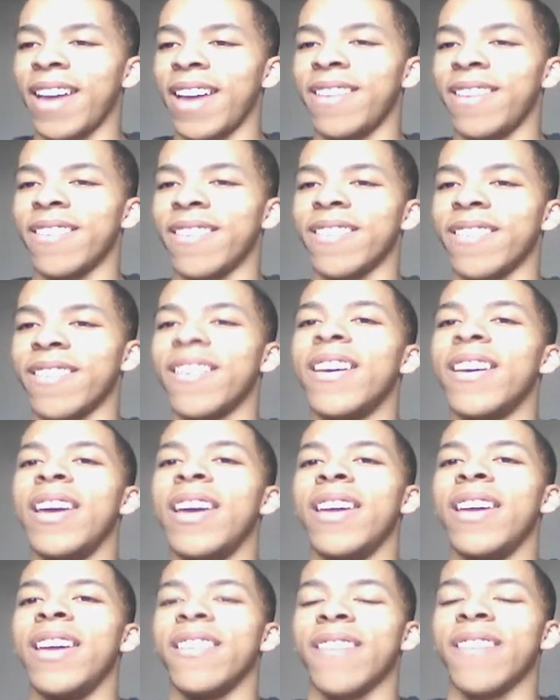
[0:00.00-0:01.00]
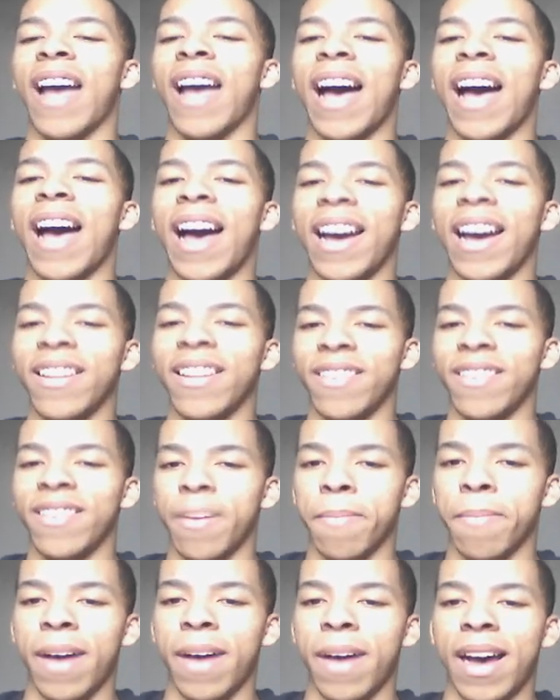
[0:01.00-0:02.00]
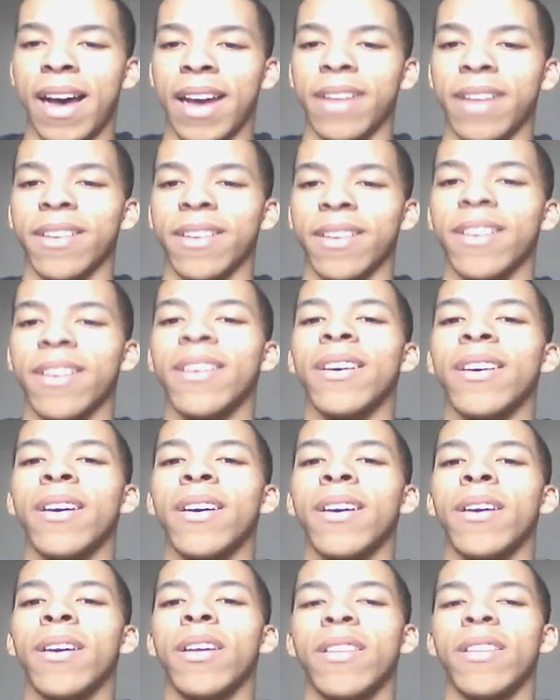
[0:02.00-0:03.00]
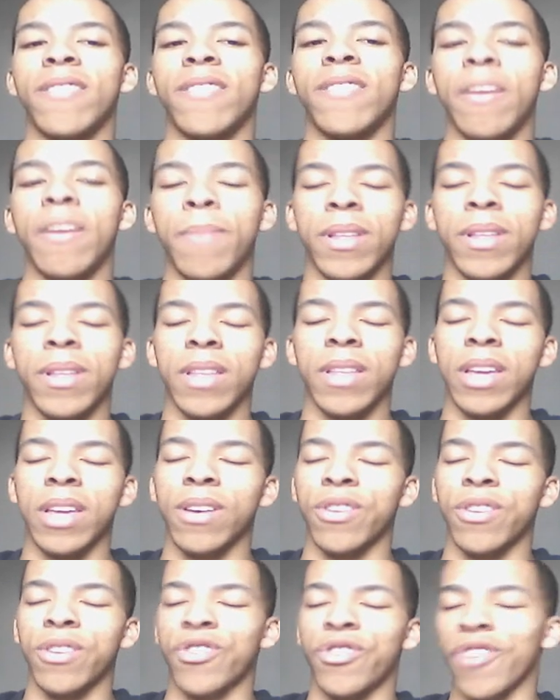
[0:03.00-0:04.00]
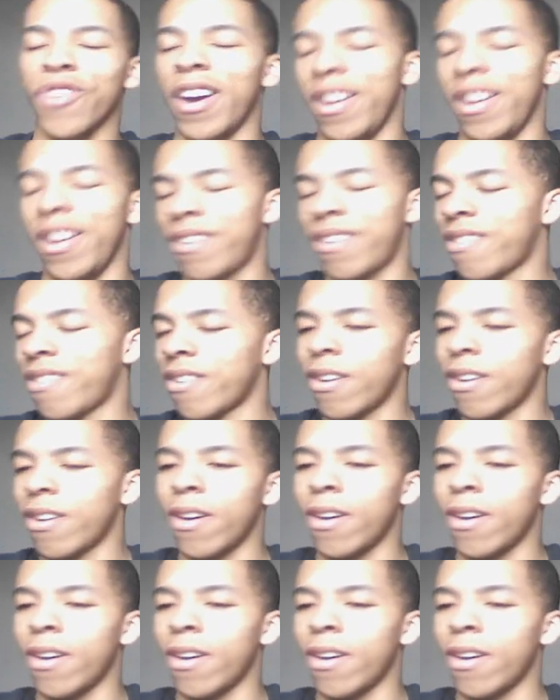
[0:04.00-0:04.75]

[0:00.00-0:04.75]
He just hides it behind seemingly good traits.